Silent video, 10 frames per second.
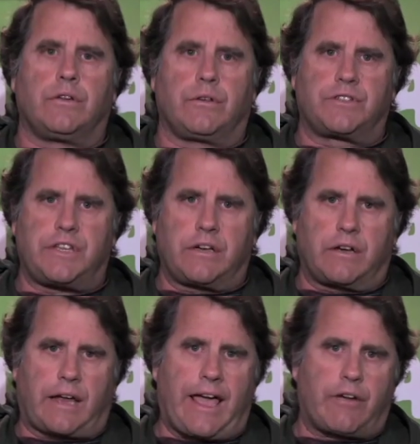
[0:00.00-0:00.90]
New
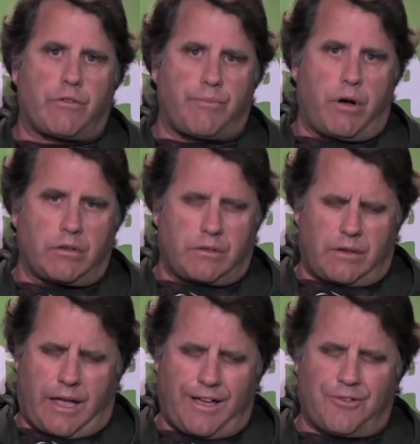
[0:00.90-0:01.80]
Zealand
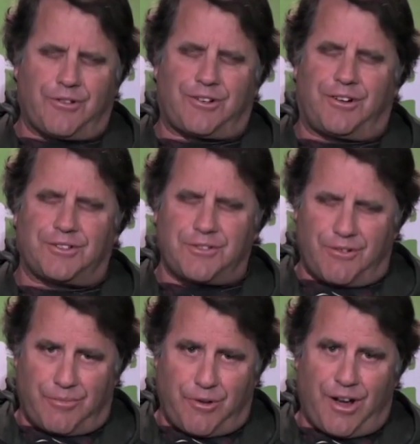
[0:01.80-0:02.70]

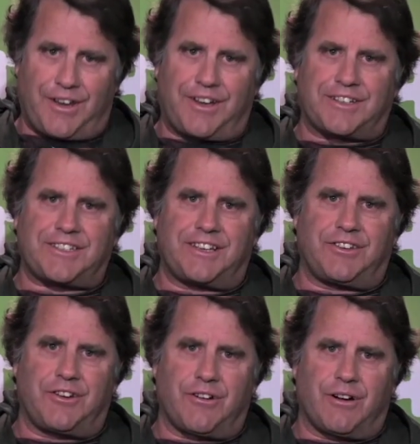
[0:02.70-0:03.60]
agricultural products
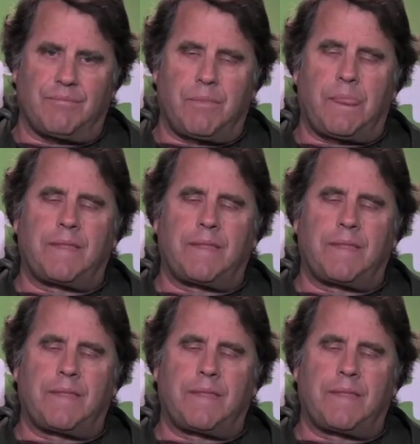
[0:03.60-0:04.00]
in Europe.